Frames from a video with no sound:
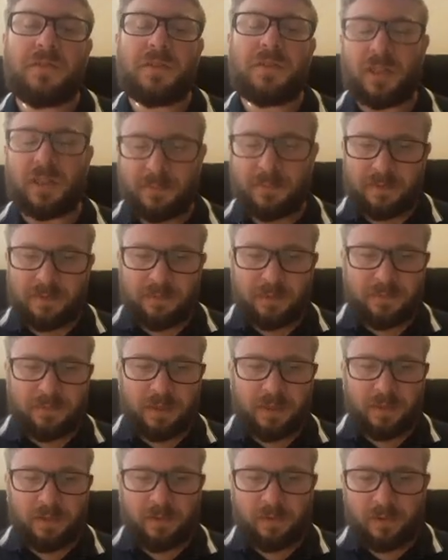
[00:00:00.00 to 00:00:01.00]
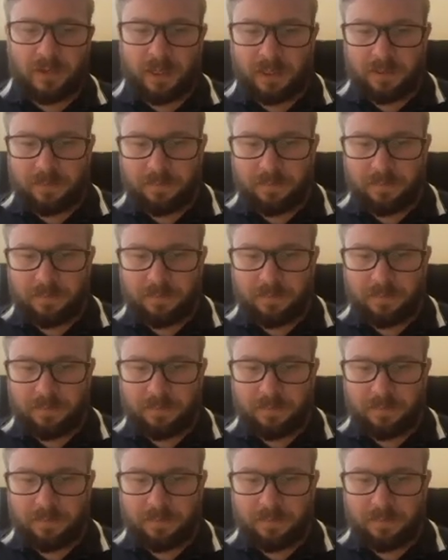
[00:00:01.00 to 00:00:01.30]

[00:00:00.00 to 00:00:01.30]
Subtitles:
times 53.